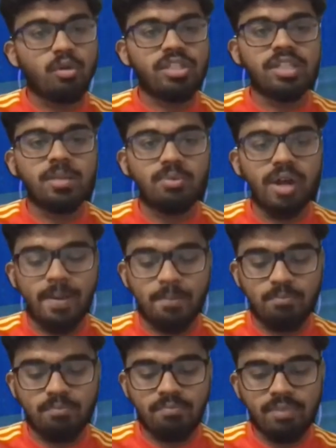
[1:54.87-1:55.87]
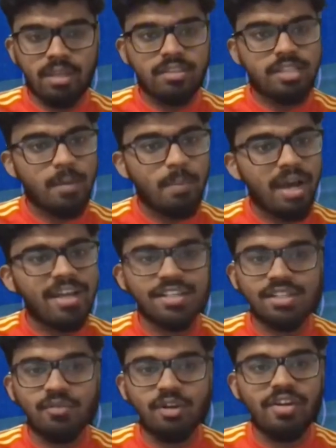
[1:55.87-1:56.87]
watching the Prem, Scamacca
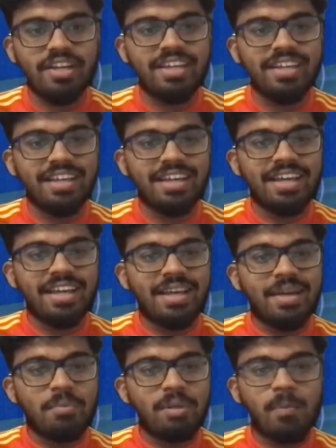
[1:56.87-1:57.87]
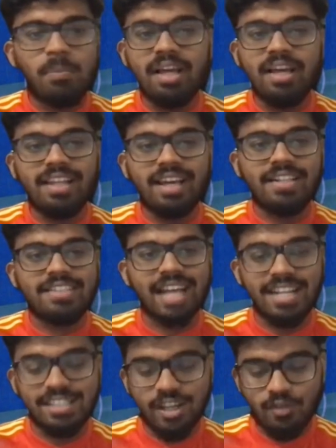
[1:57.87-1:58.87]
is a player that
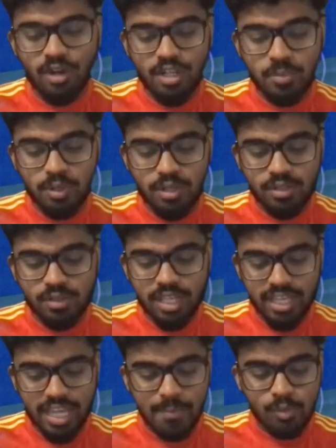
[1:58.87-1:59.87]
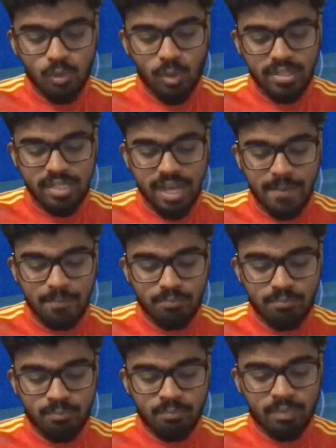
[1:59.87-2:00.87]
stands out for us because he came to West Ham
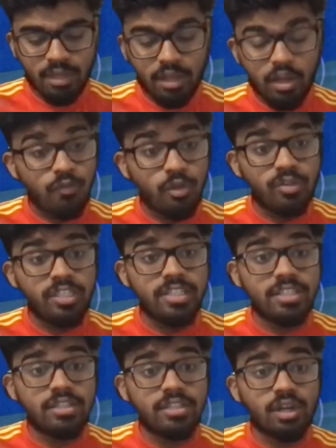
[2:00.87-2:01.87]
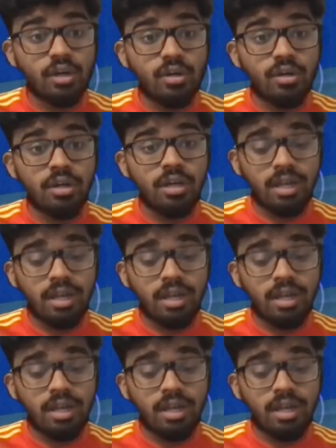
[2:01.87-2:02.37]
a few seasons ago